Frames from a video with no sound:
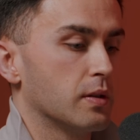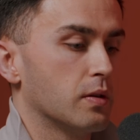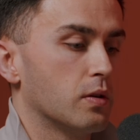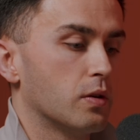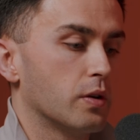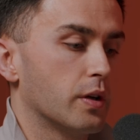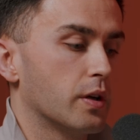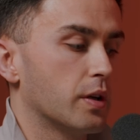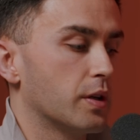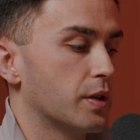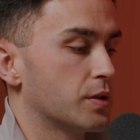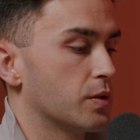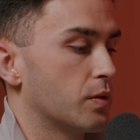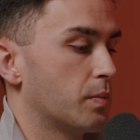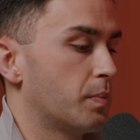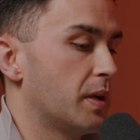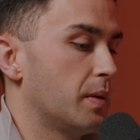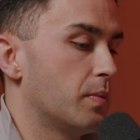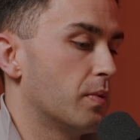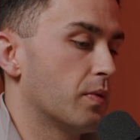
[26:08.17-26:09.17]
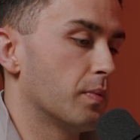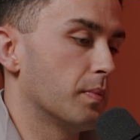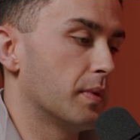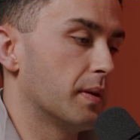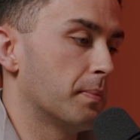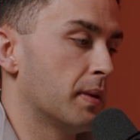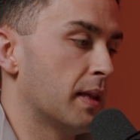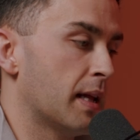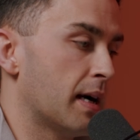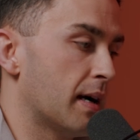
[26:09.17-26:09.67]
lawyers or people from the
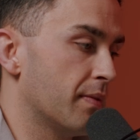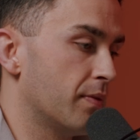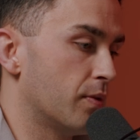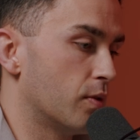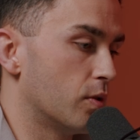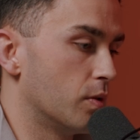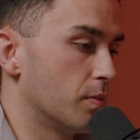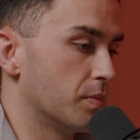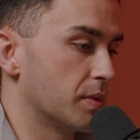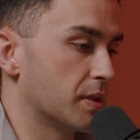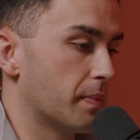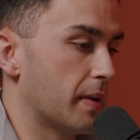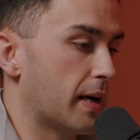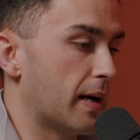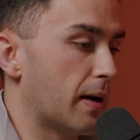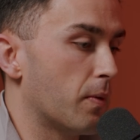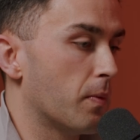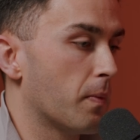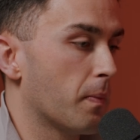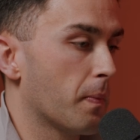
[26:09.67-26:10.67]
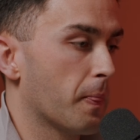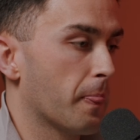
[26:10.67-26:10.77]
platforms, about